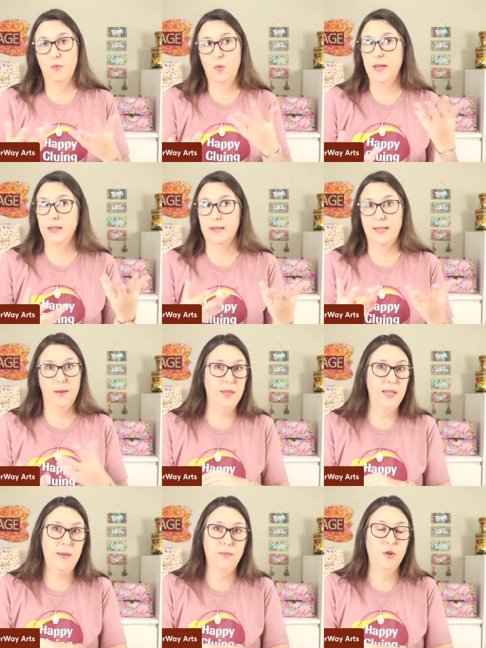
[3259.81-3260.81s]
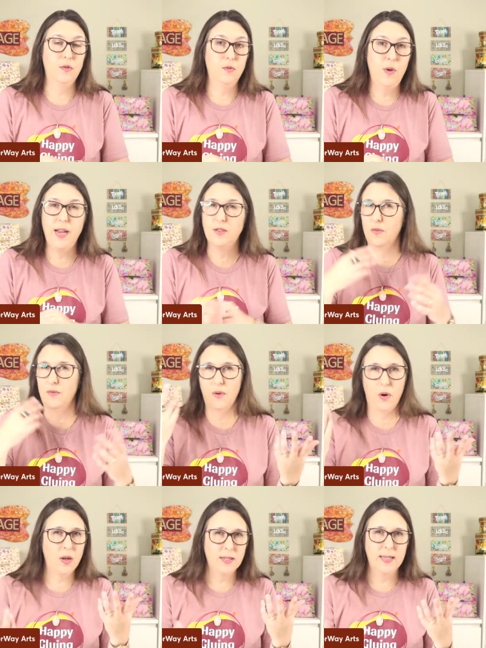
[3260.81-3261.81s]
want some tips or tricks or
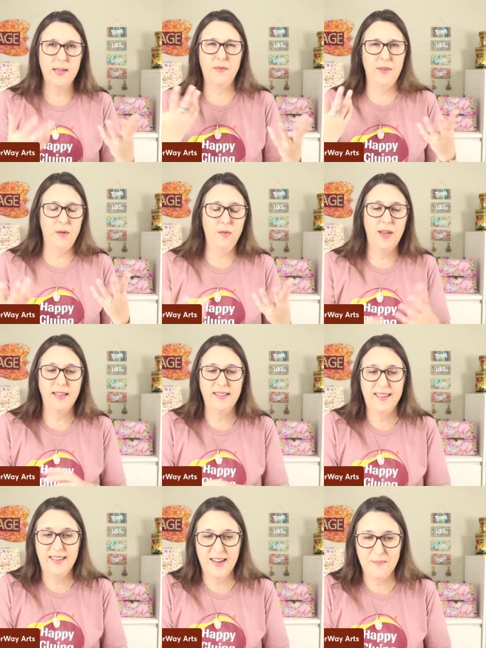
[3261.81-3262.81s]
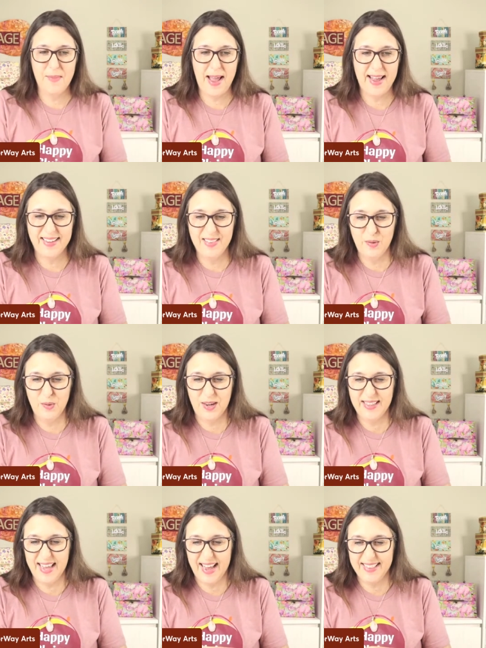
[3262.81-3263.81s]
forgot something you can come back and look
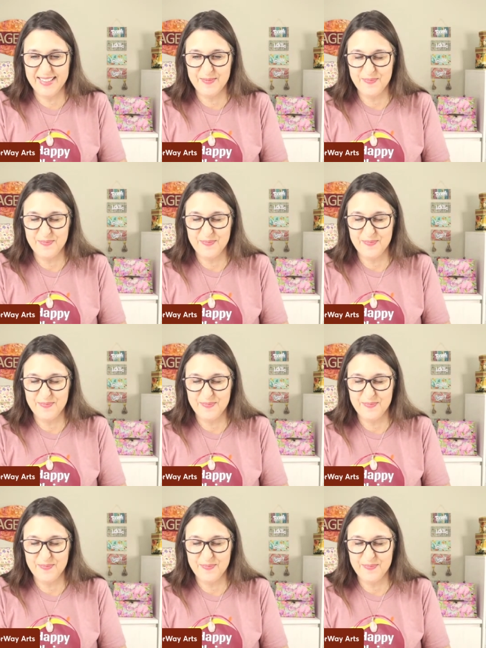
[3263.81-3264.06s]
at that